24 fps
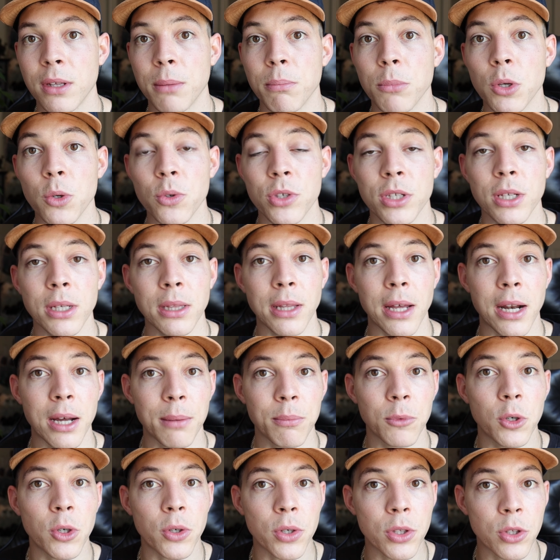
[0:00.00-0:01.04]
the music that
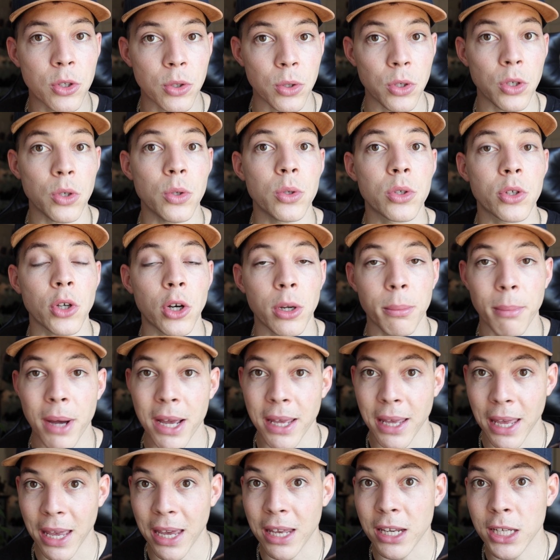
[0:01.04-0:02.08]
I'm going to use on
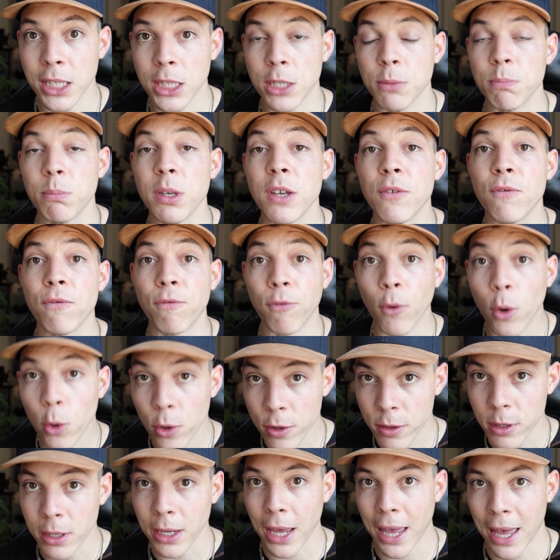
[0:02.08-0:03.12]
my edits
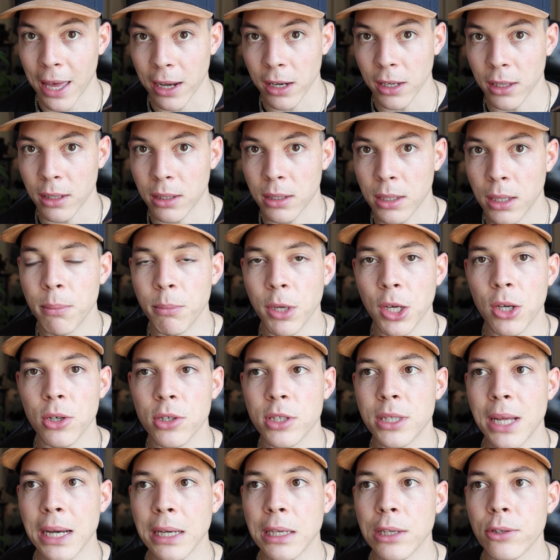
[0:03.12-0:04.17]
before the edit,
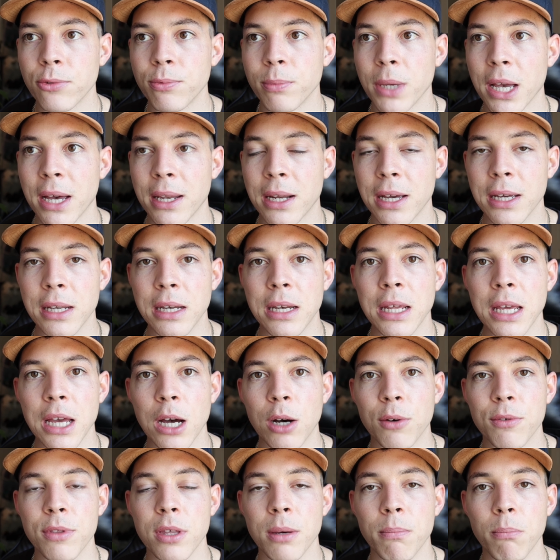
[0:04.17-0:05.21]
because that gives me an idea
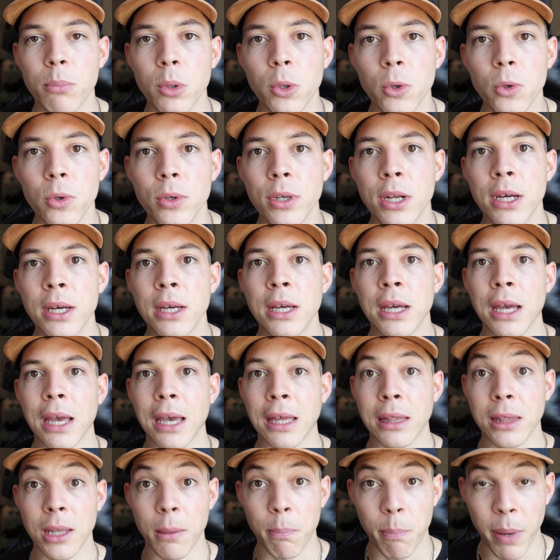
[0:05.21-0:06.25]
of the mood
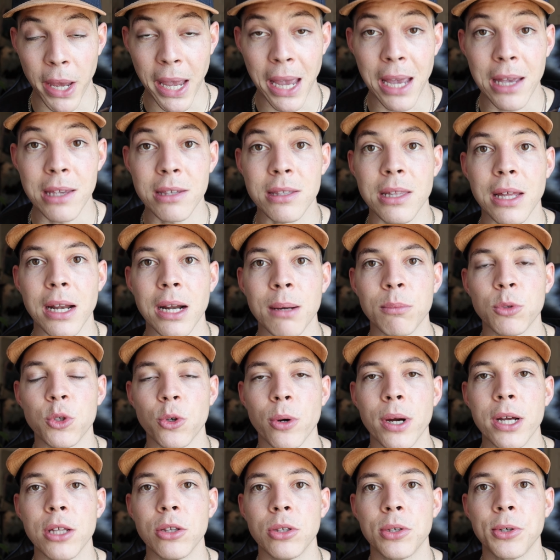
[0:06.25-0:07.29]
and the pace that I'm
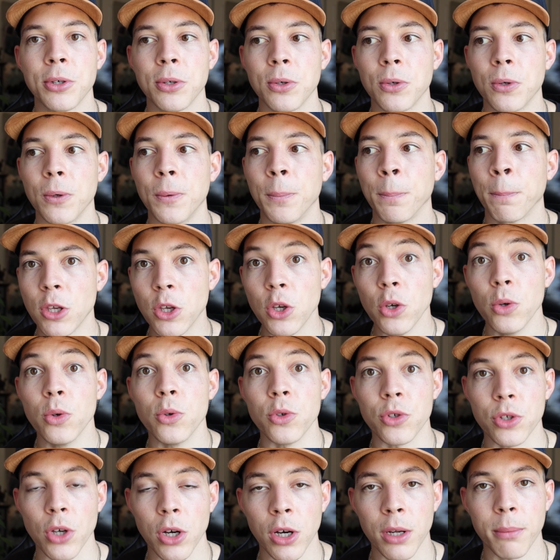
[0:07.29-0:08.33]
trying to
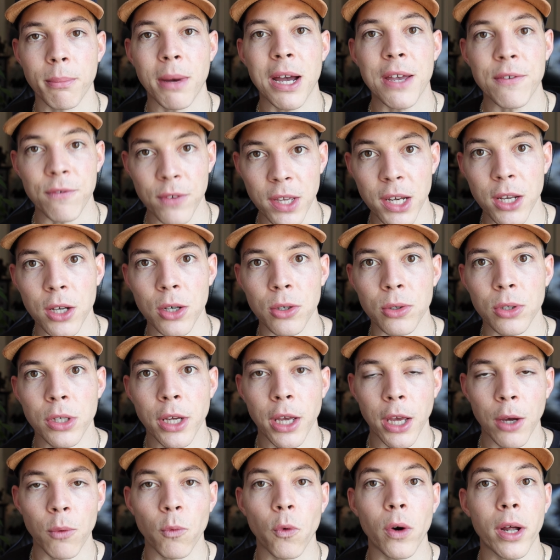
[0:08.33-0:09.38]
use on my video
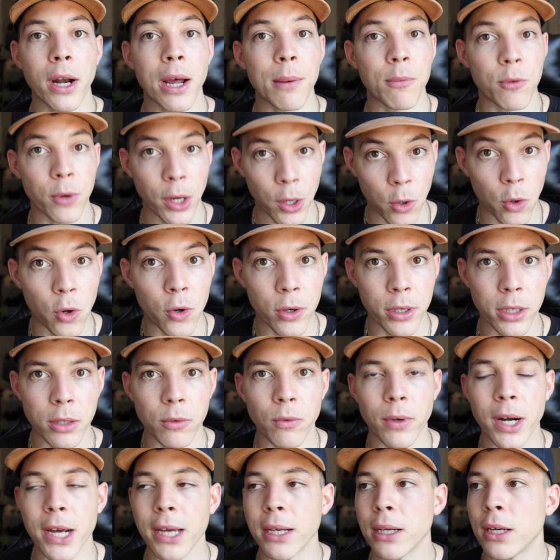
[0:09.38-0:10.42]
and what I'm
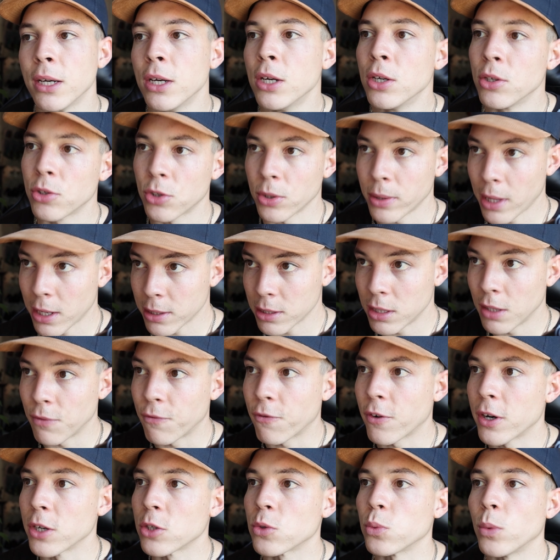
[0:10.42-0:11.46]
recording, right? So that's the
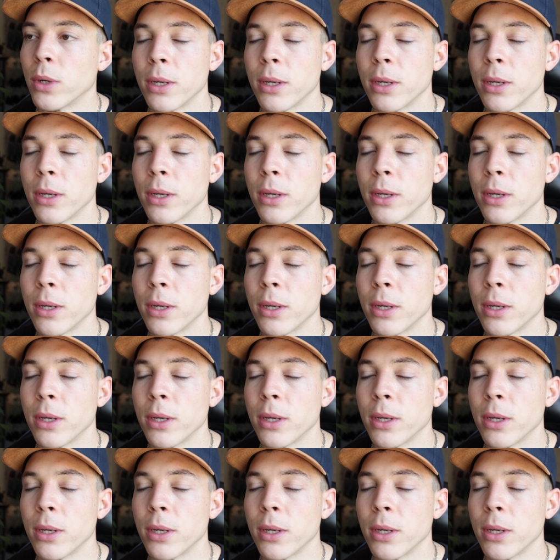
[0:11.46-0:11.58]
first